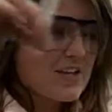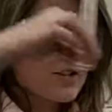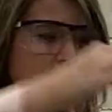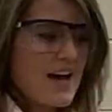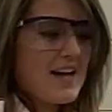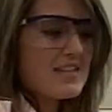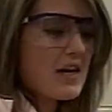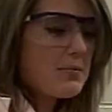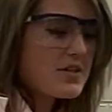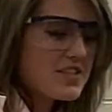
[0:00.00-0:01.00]
So that is
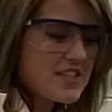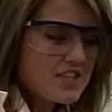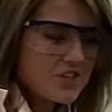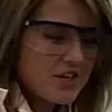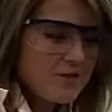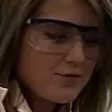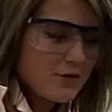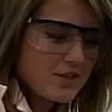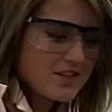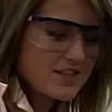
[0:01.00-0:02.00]
our procedure
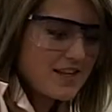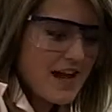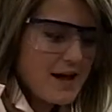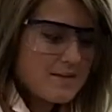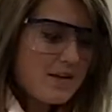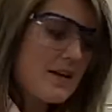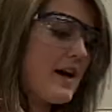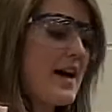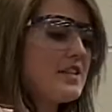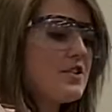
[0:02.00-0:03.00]
for this lab.
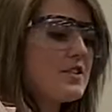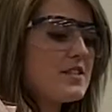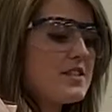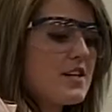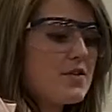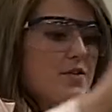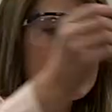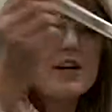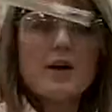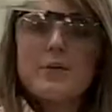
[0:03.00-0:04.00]
As you can see through
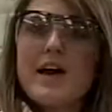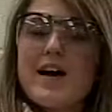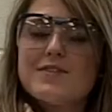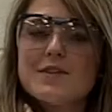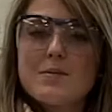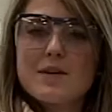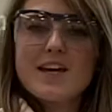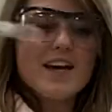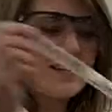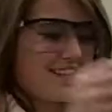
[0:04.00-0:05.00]
here, we have some
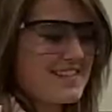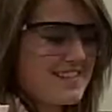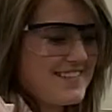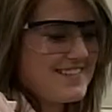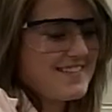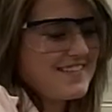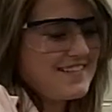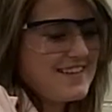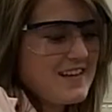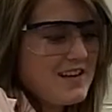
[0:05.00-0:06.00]
heat,
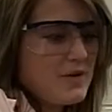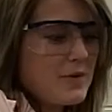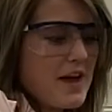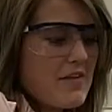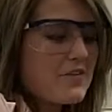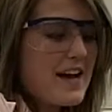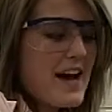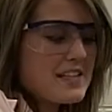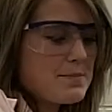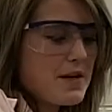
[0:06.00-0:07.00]
we have
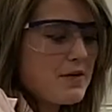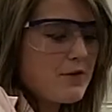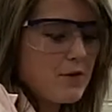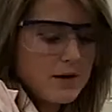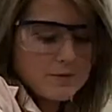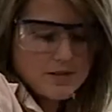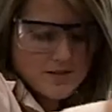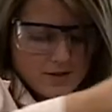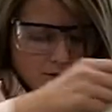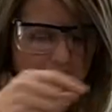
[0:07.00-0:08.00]
gas being formed,
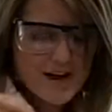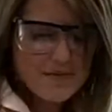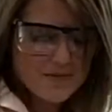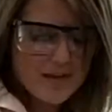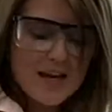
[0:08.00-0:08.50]
okay?